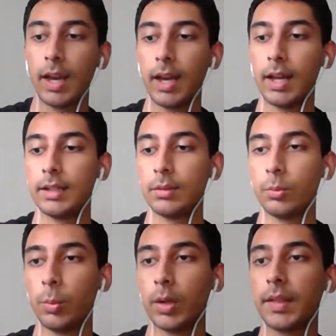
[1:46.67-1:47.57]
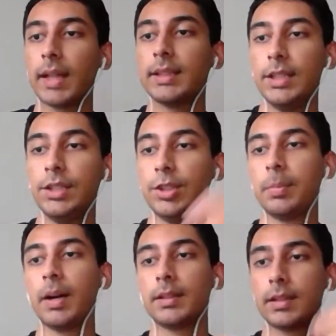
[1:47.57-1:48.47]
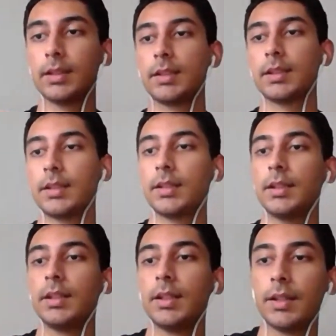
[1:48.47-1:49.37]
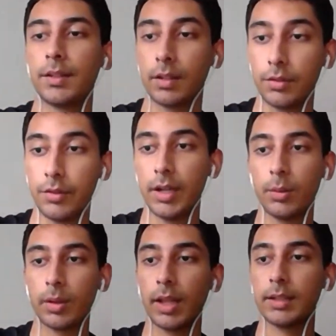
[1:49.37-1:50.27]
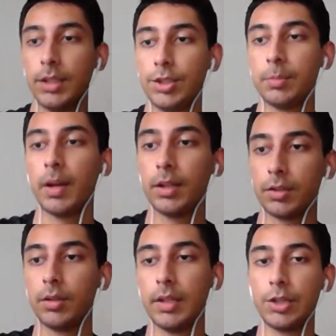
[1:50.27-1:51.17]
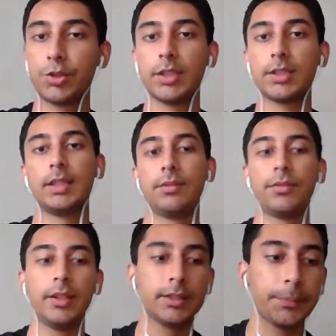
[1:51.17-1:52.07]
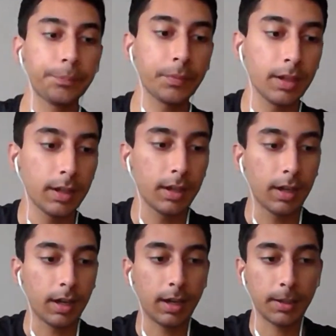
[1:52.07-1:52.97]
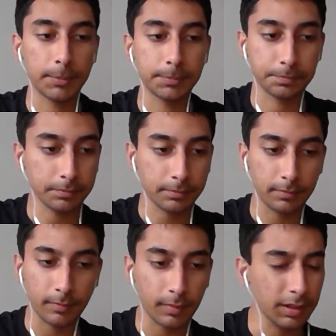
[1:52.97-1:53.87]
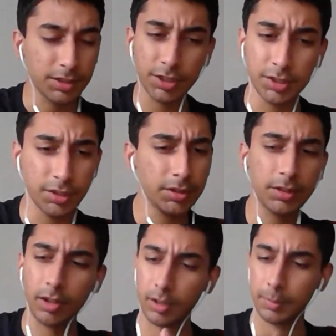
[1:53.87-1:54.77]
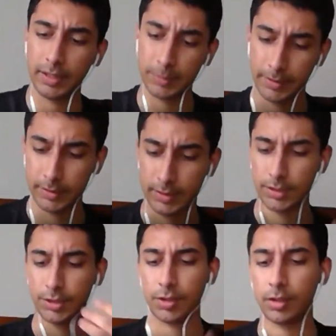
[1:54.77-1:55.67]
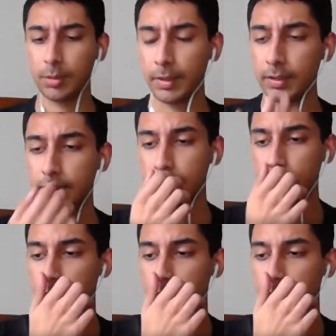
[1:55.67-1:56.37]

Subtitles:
And what did that teach you about the career? What did that teach you about your own interests in the field? So you talk about experiences, you talk about